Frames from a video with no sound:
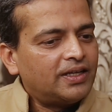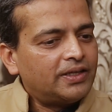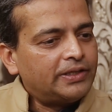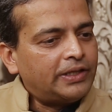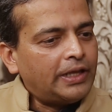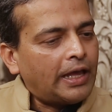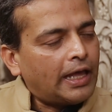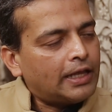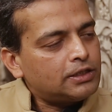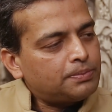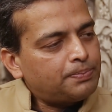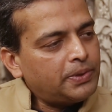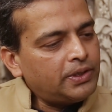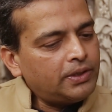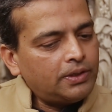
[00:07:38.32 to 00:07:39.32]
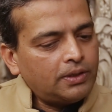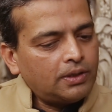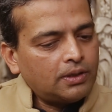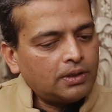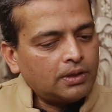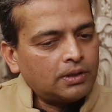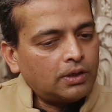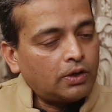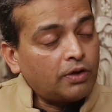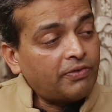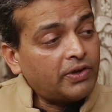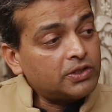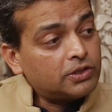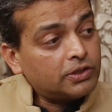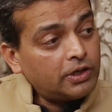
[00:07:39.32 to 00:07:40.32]
There has been a lot of
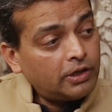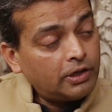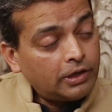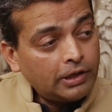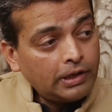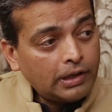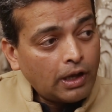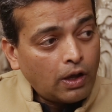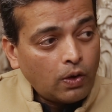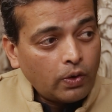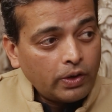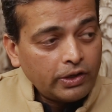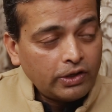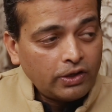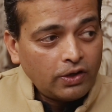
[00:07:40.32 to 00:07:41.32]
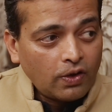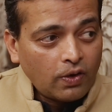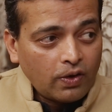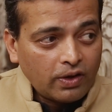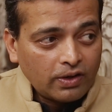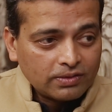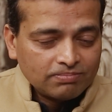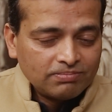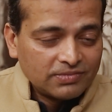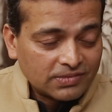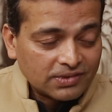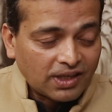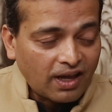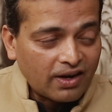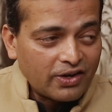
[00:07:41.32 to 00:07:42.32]
uncertainty now in your
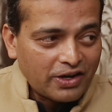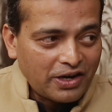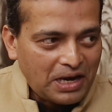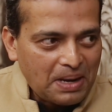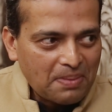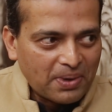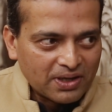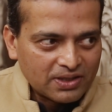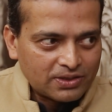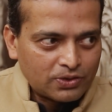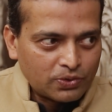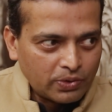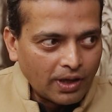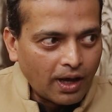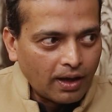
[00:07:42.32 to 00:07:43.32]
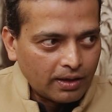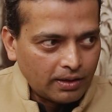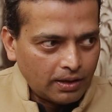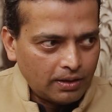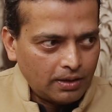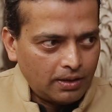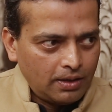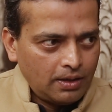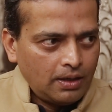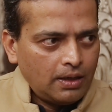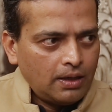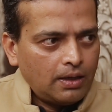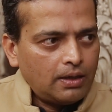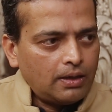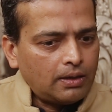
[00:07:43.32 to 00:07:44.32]
current neighbor, Sudan,
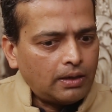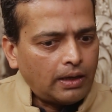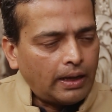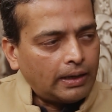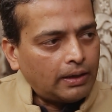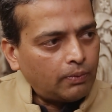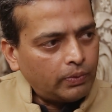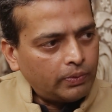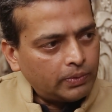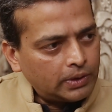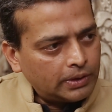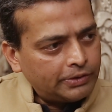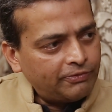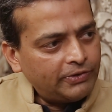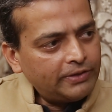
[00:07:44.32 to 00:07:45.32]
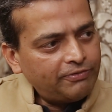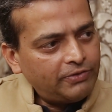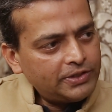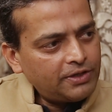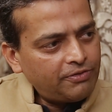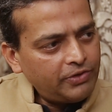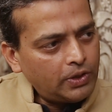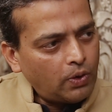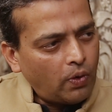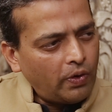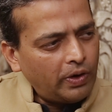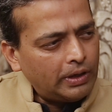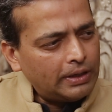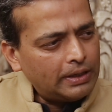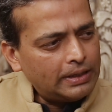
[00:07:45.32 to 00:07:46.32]
and vis-a-vis
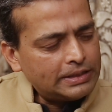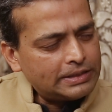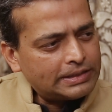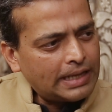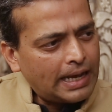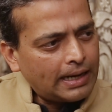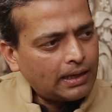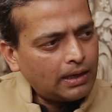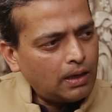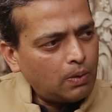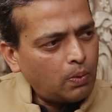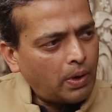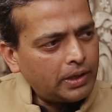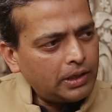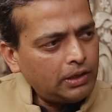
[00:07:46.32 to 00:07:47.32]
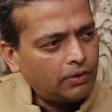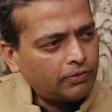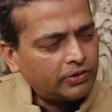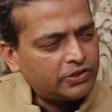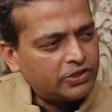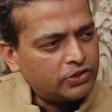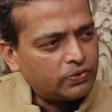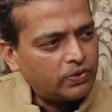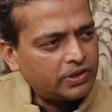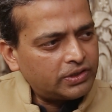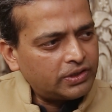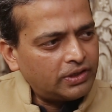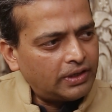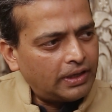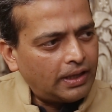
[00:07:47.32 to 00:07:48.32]
oil. Is that a worry of the
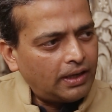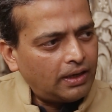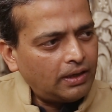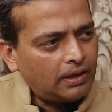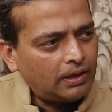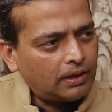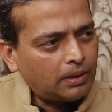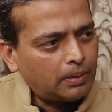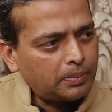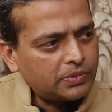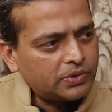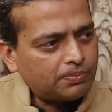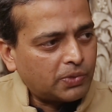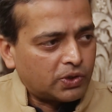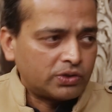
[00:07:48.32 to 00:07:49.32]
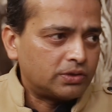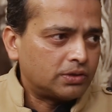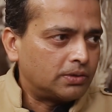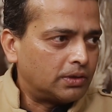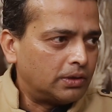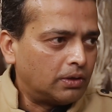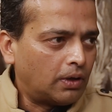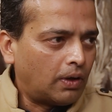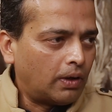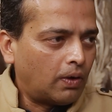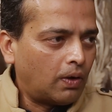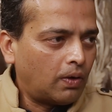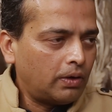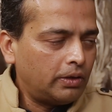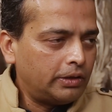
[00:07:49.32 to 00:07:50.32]
situation there in terms, because
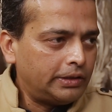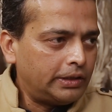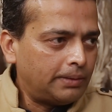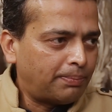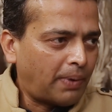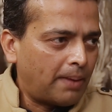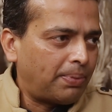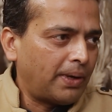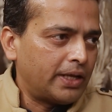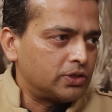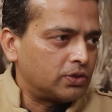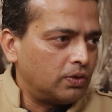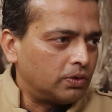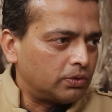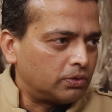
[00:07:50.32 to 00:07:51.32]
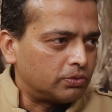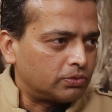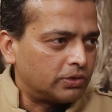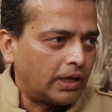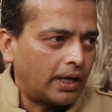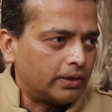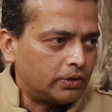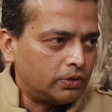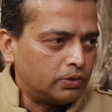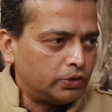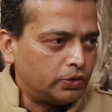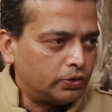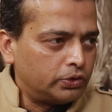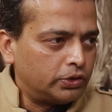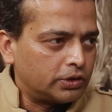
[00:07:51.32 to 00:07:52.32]
all the pipelines go through Sudan,
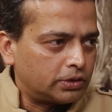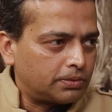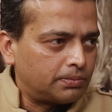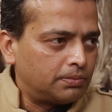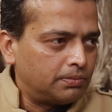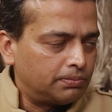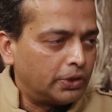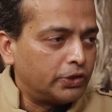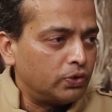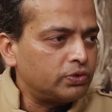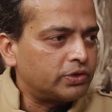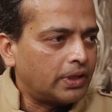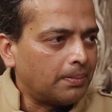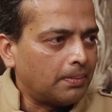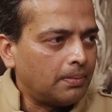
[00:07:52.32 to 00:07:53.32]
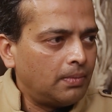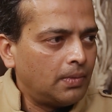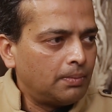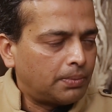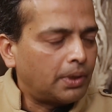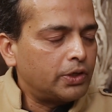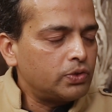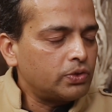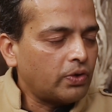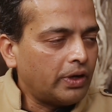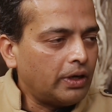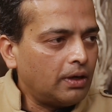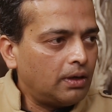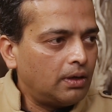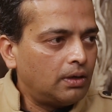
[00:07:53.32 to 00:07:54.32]
you just produce oil?